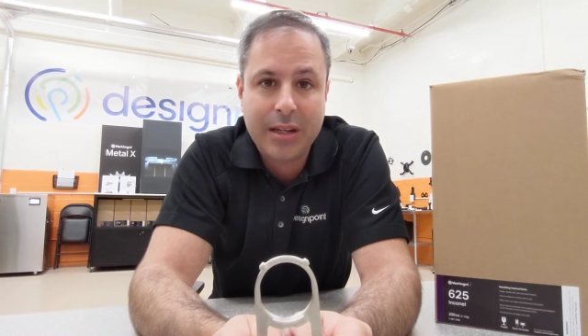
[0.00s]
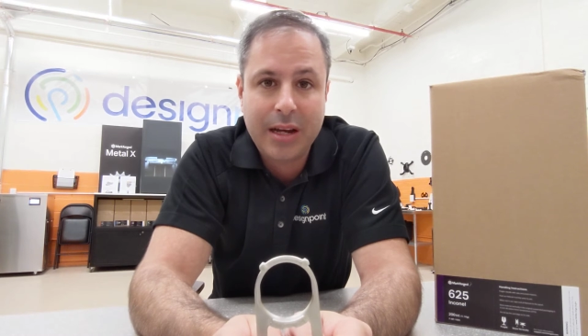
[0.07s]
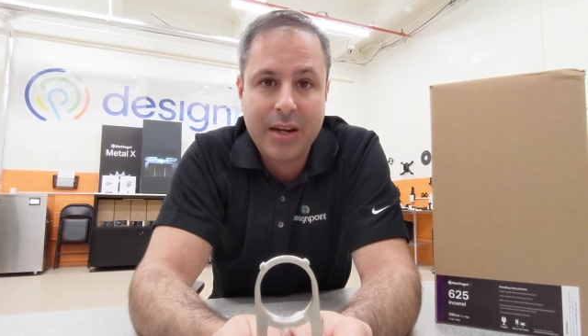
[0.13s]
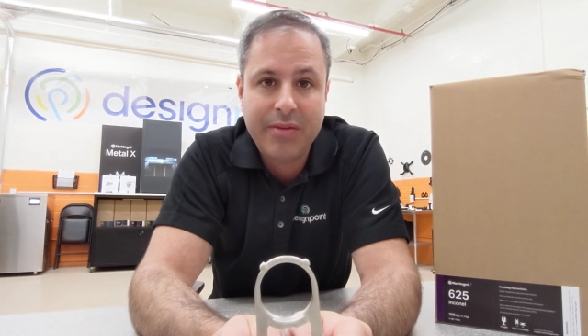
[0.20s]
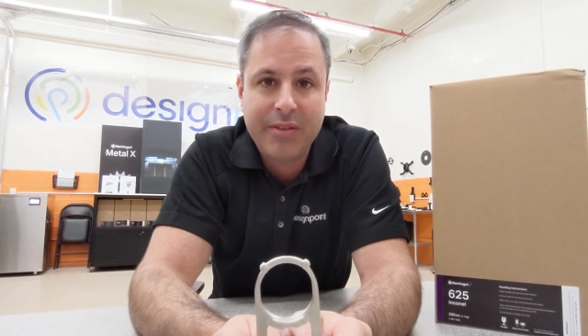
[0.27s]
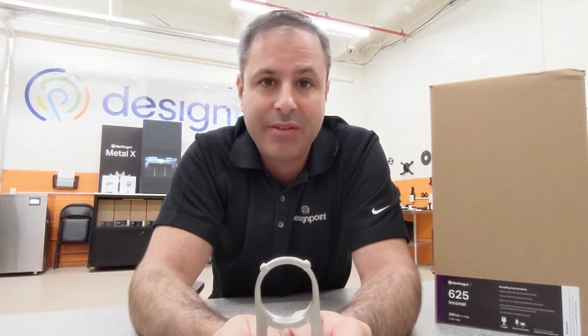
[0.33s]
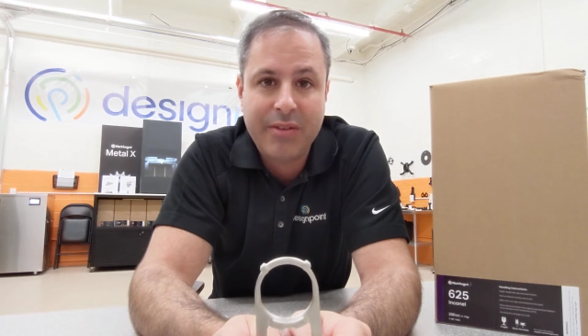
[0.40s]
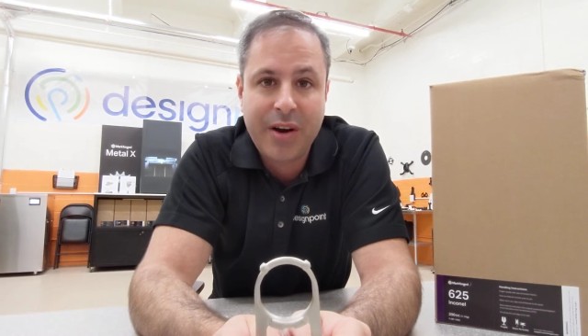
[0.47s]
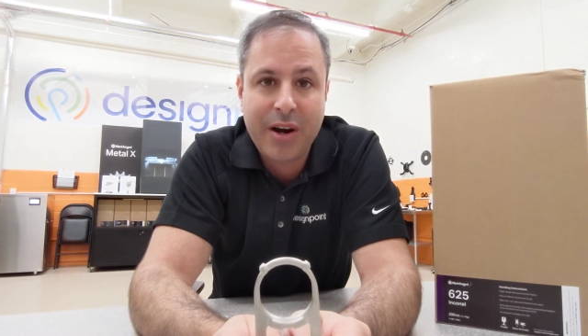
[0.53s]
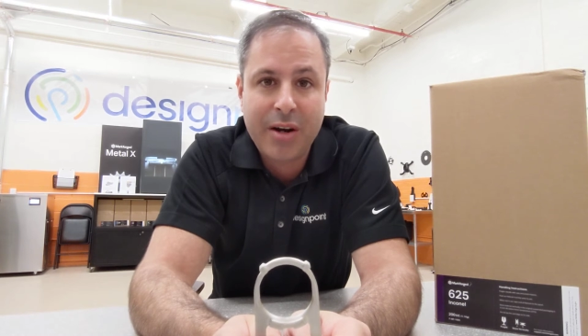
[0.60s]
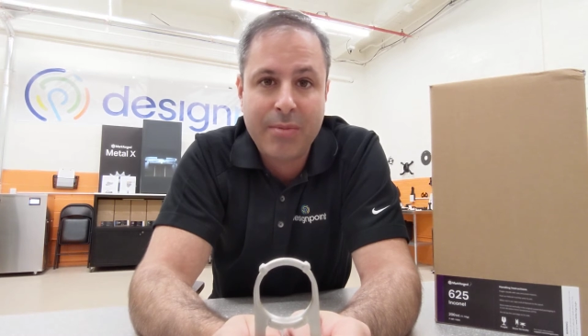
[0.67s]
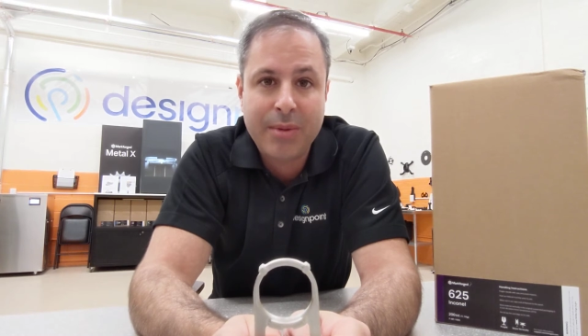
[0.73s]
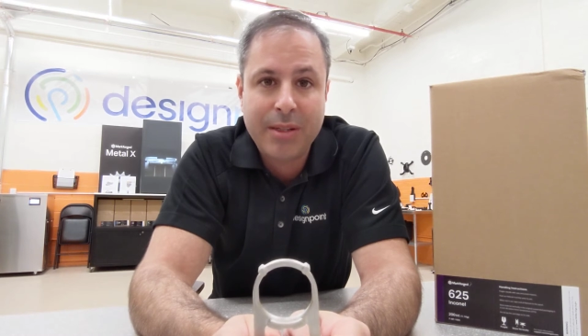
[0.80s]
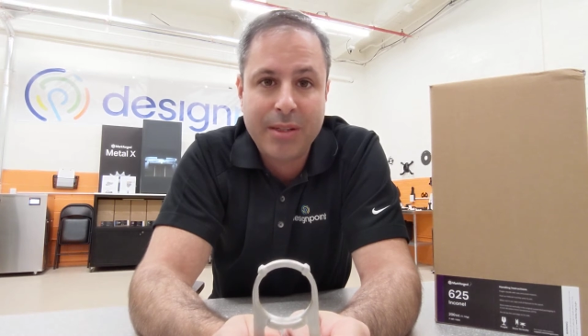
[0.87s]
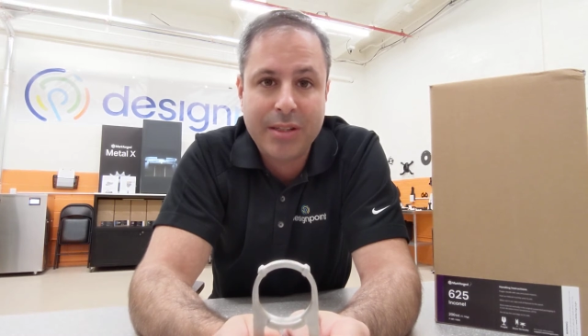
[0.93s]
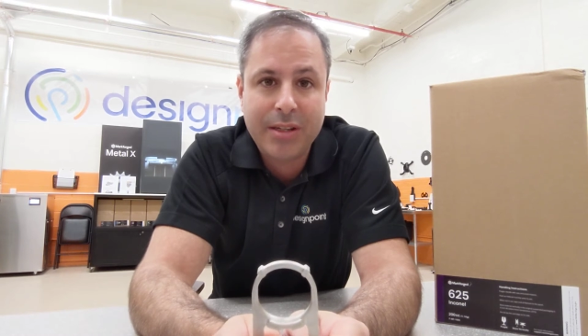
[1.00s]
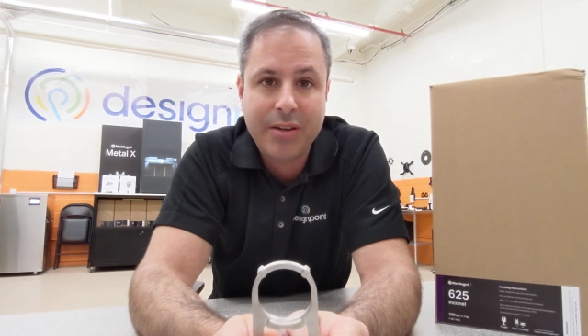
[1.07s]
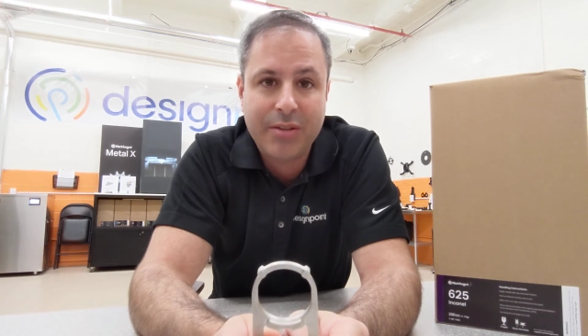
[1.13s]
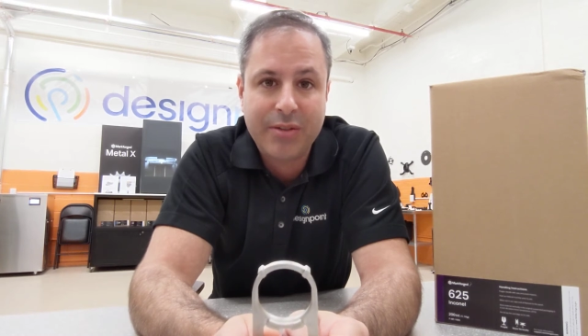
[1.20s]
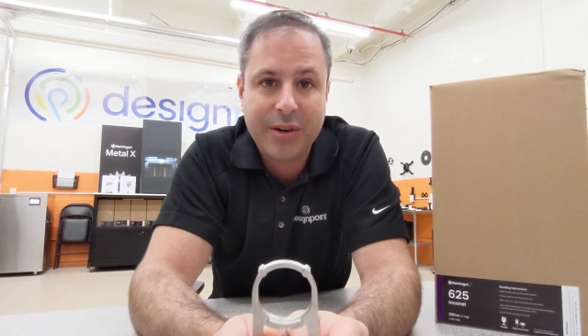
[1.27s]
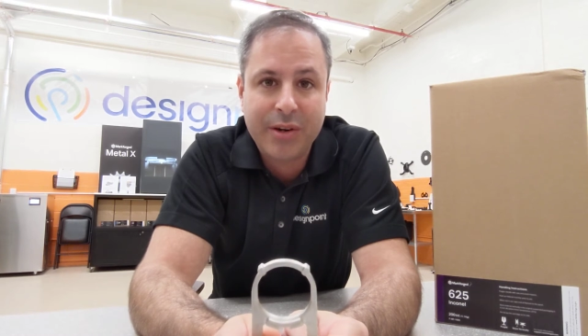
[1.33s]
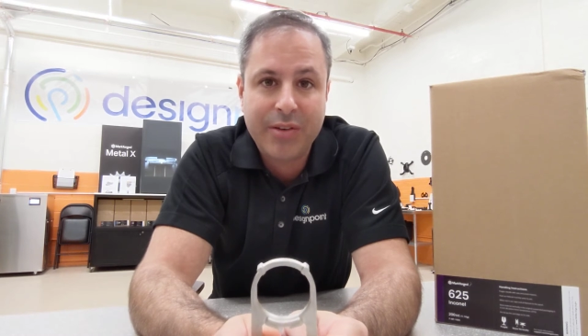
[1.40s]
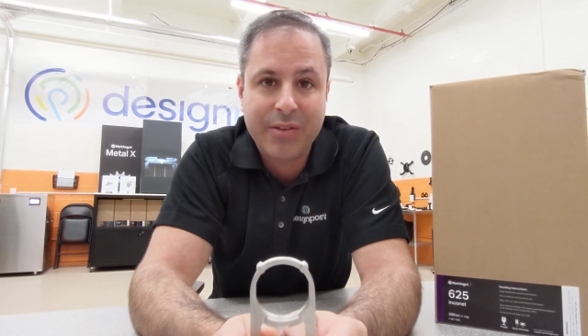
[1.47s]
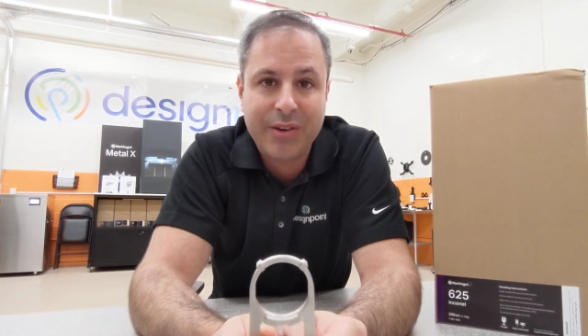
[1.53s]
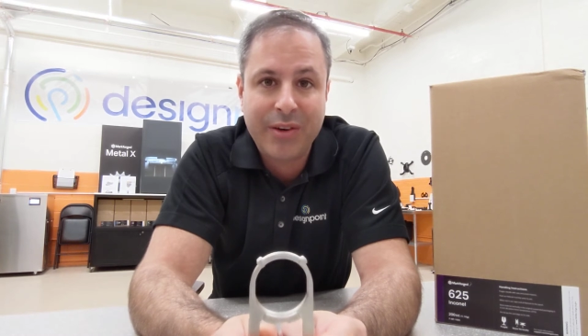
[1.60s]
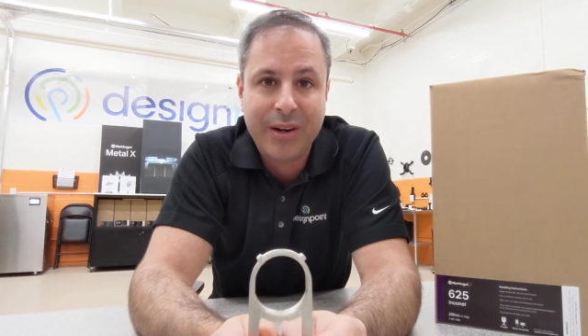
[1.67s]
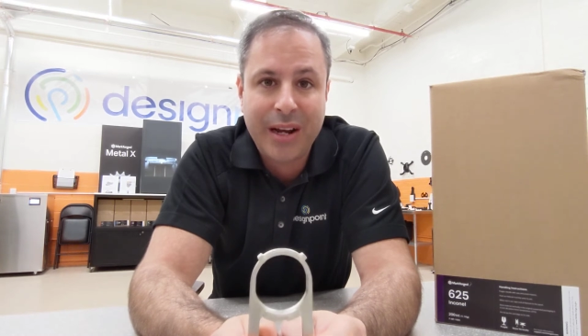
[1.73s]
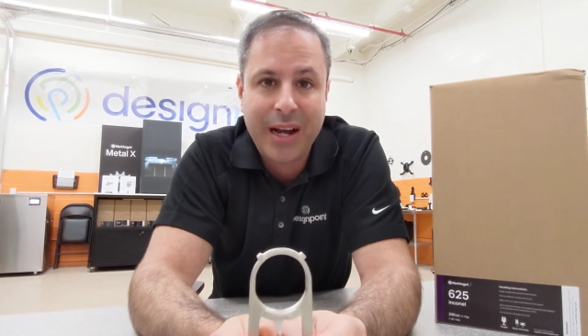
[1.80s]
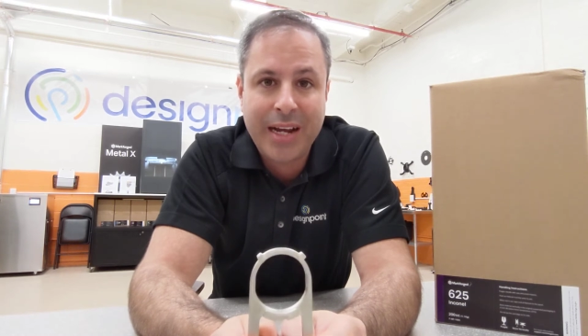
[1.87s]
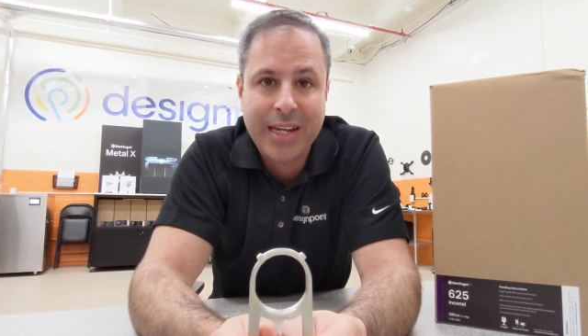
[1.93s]
kind of environments that are very,
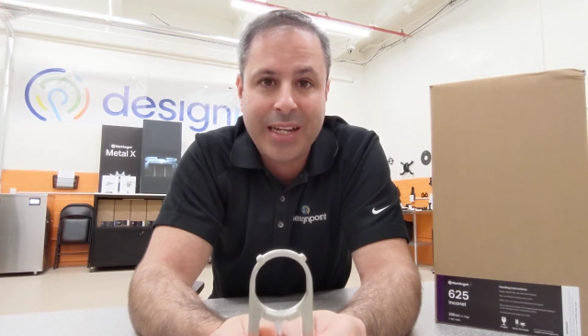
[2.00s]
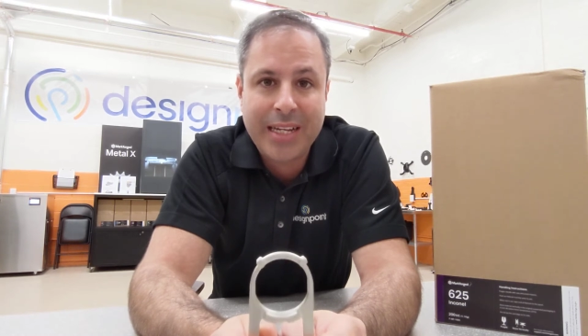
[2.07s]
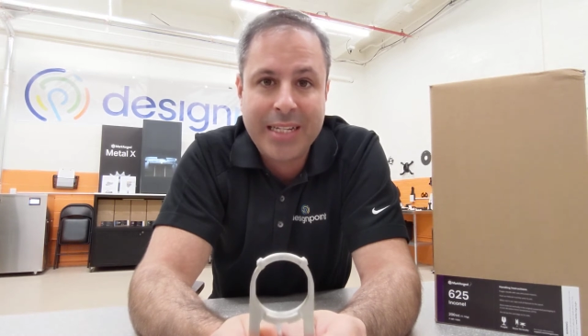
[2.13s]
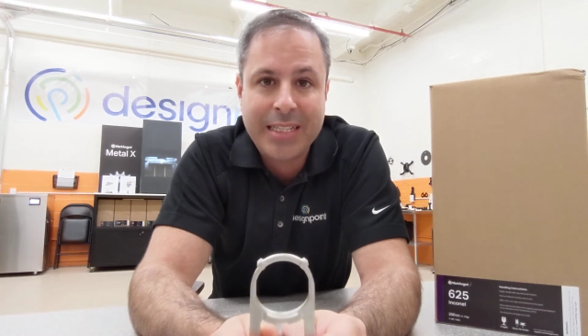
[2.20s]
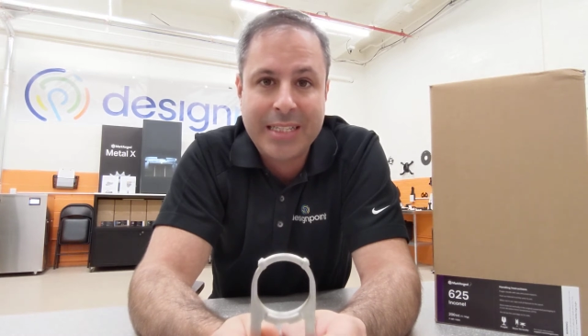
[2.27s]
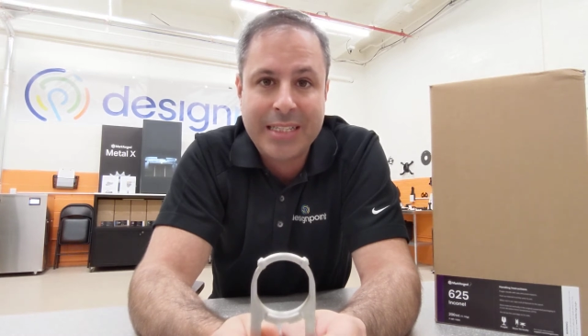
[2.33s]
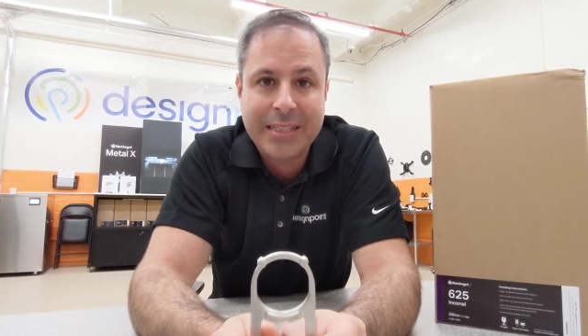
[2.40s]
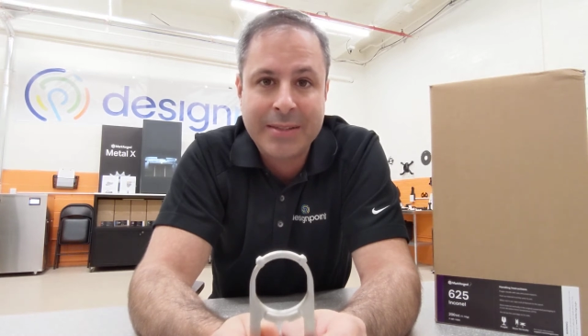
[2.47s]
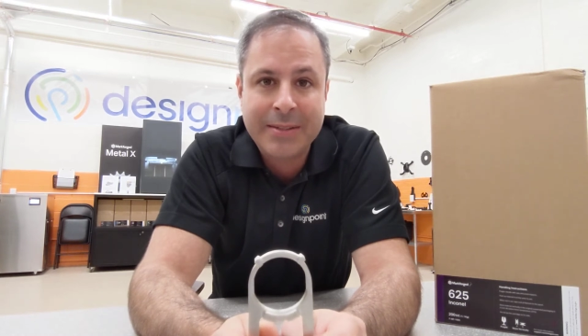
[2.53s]
very high heat.